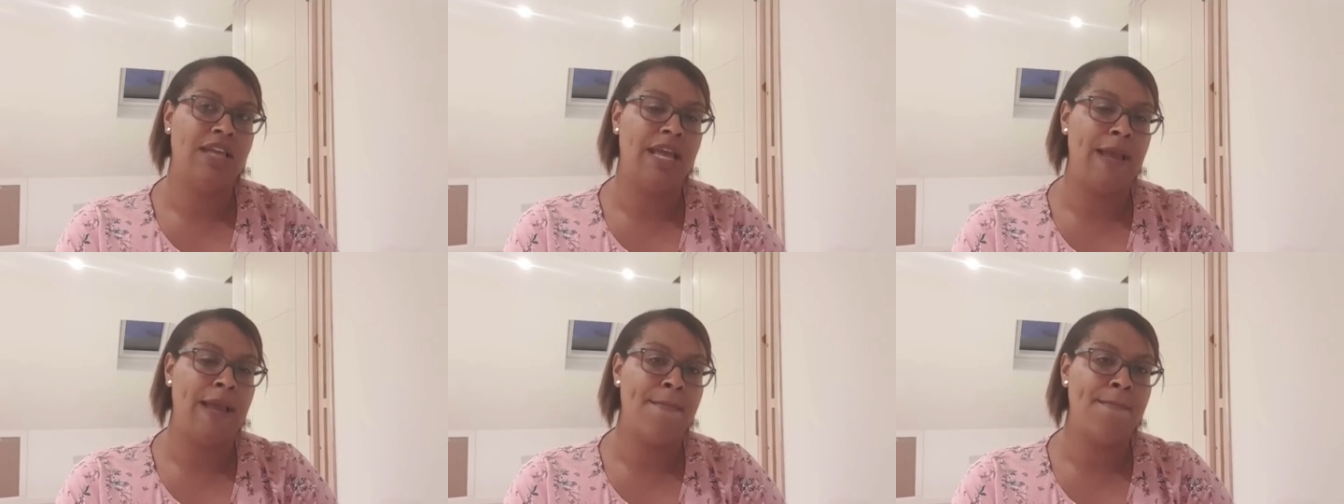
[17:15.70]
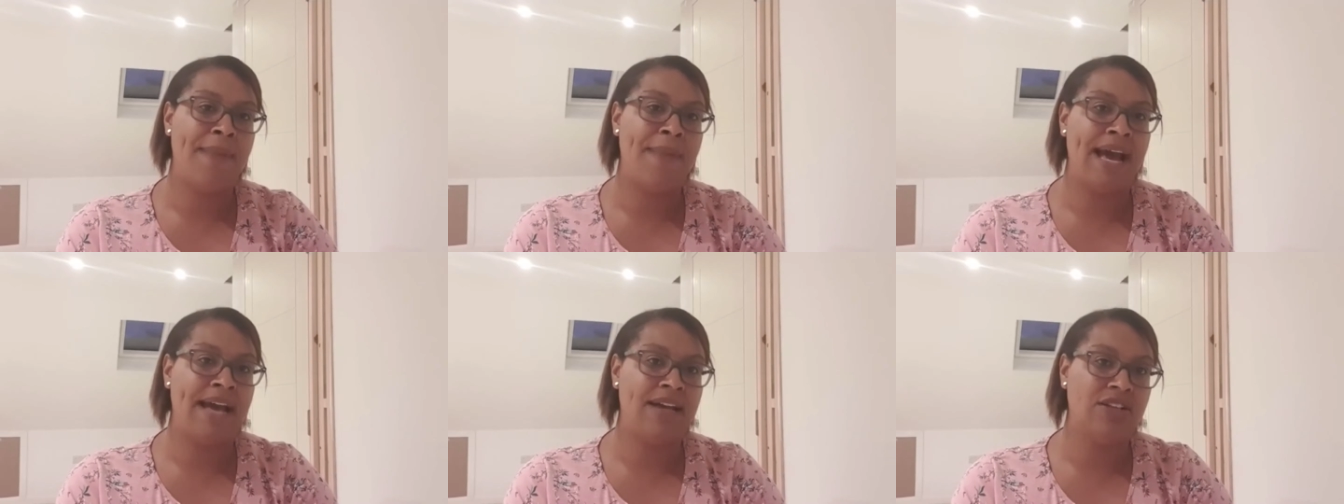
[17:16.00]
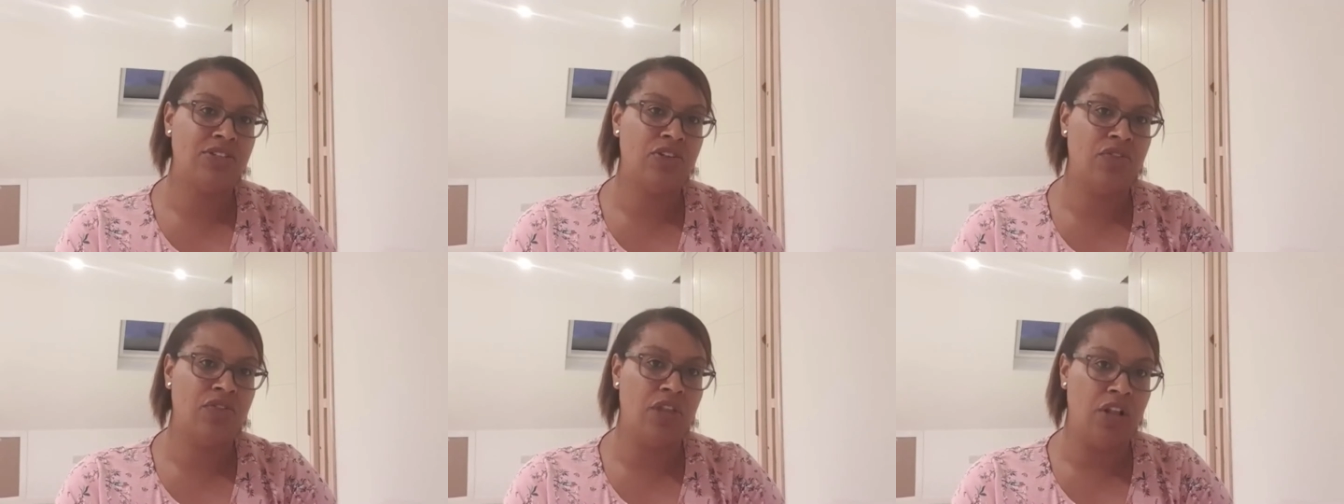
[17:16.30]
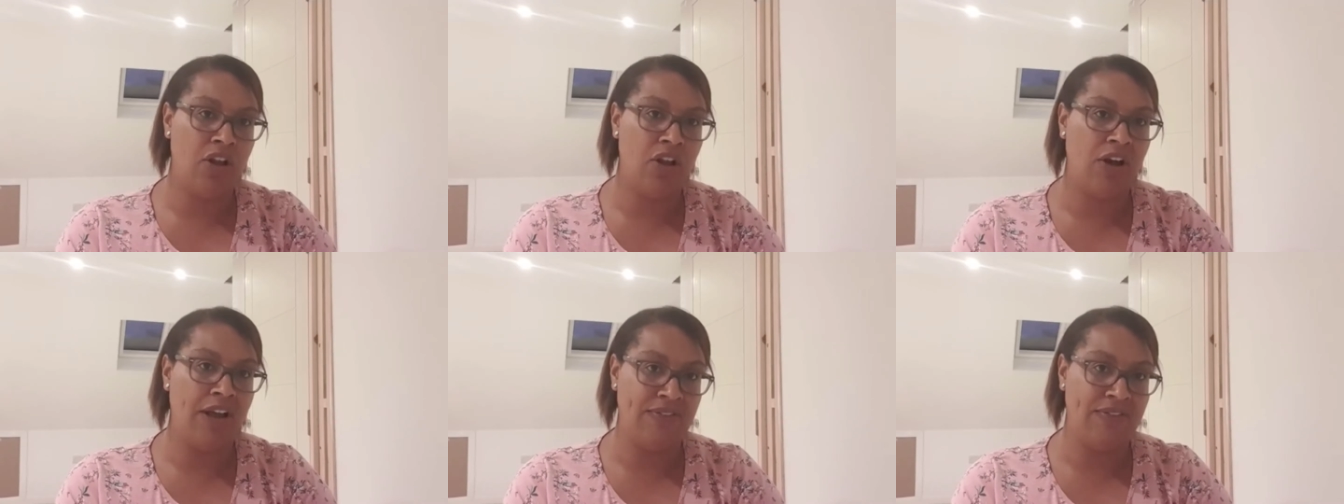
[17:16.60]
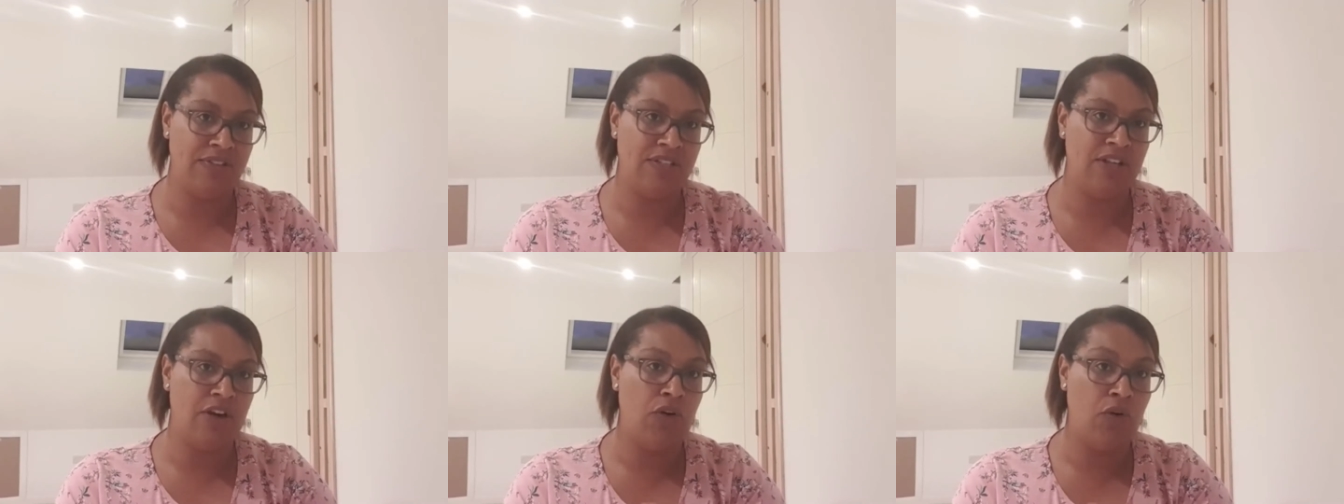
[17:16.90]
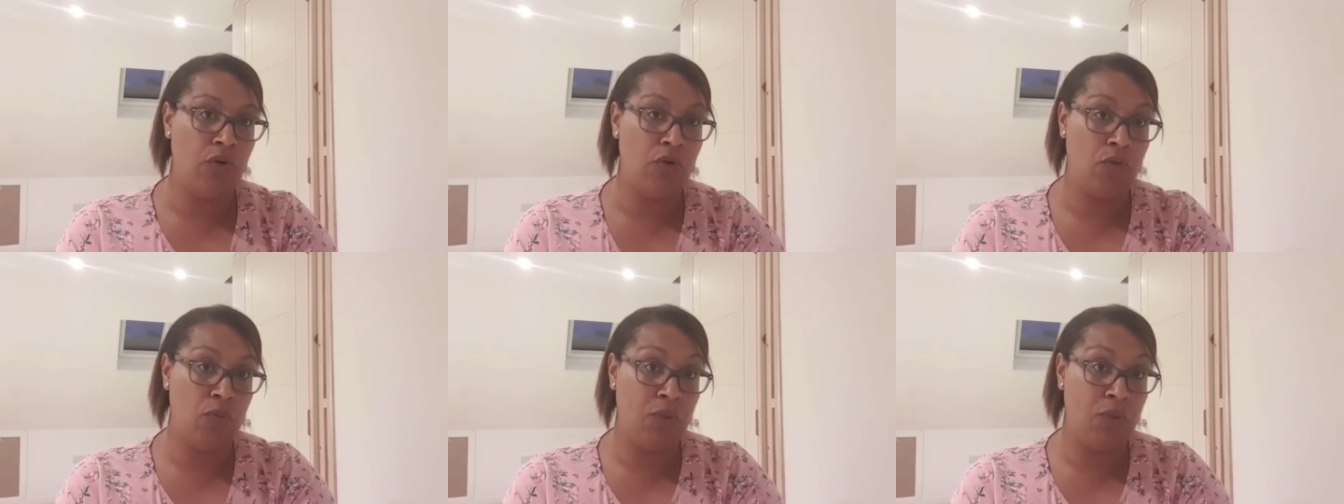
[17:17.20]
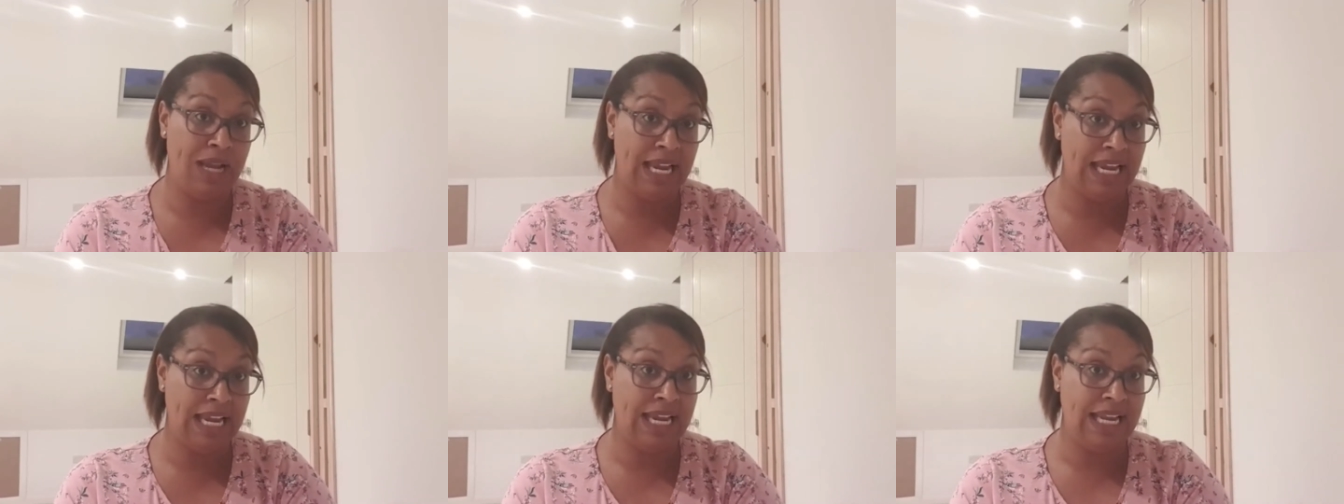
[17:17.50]
impacts of the lifestyle
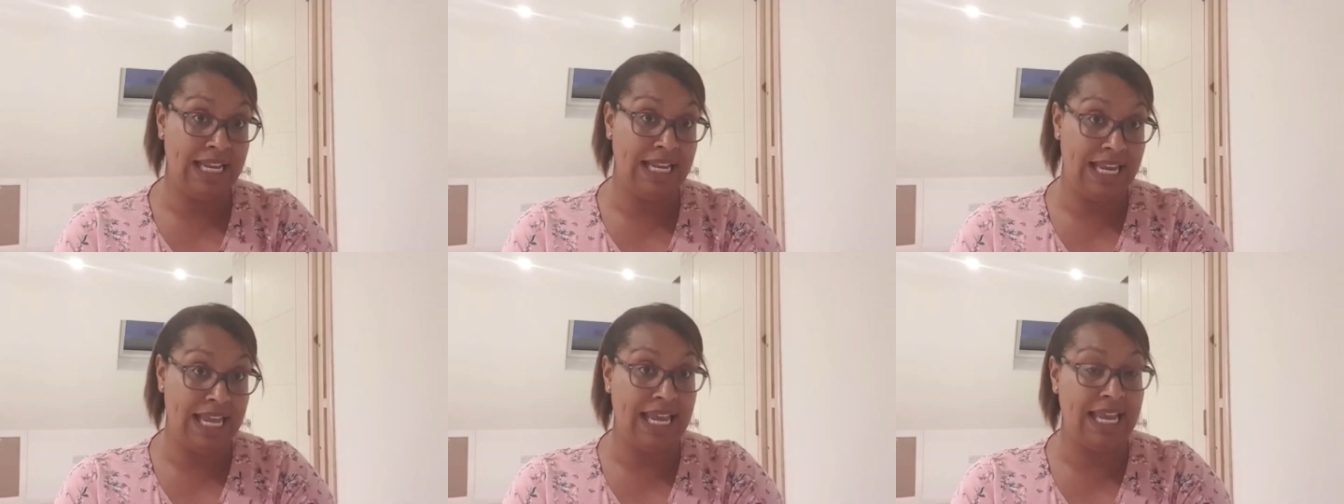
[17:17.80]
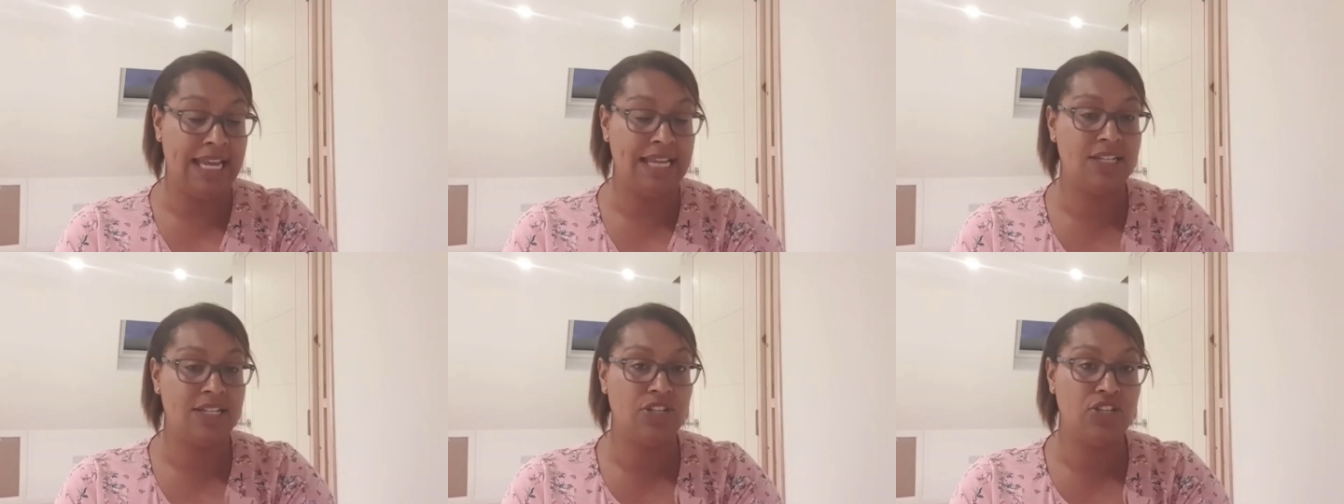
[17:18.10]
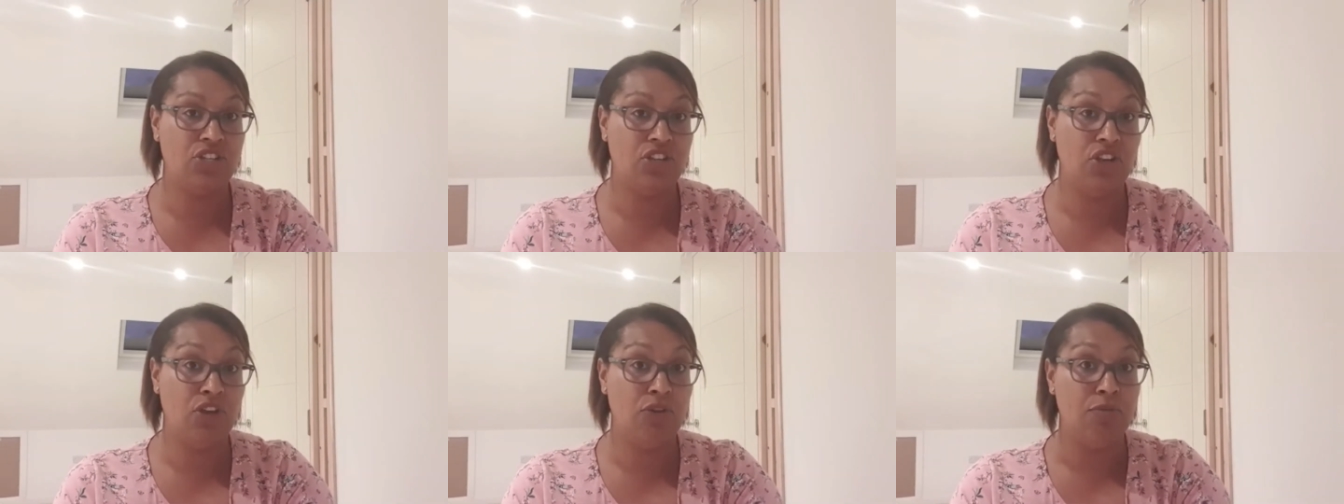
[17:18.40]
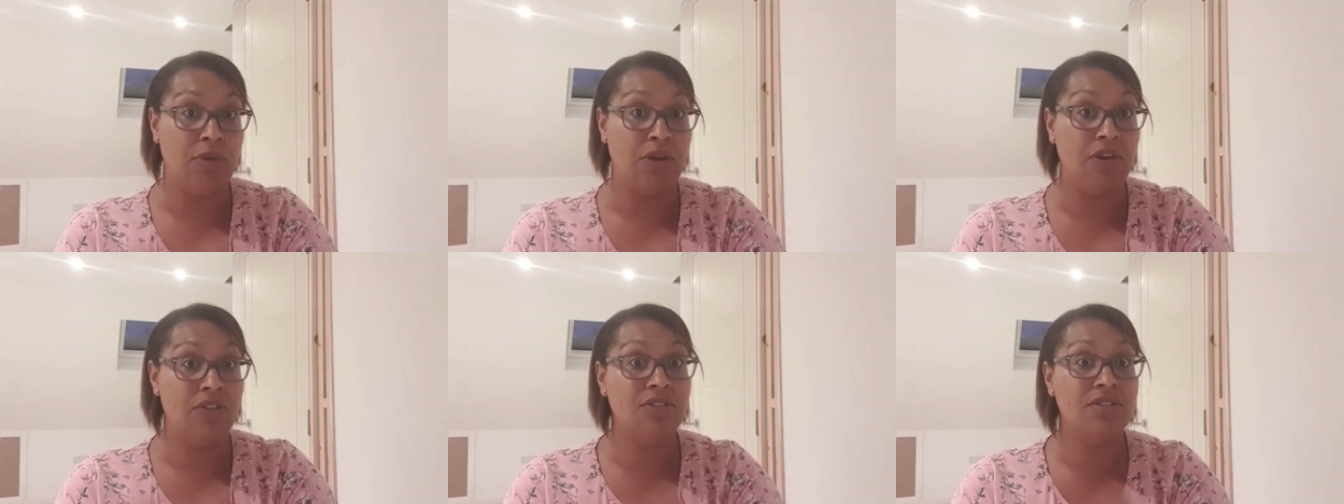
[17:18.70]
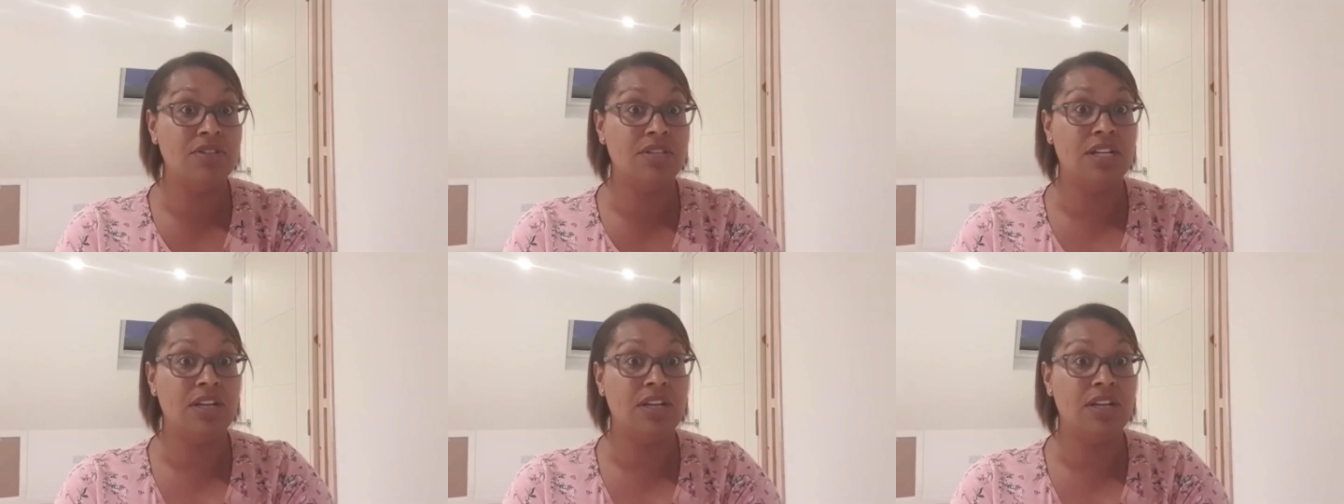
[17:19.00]
we lead as humans,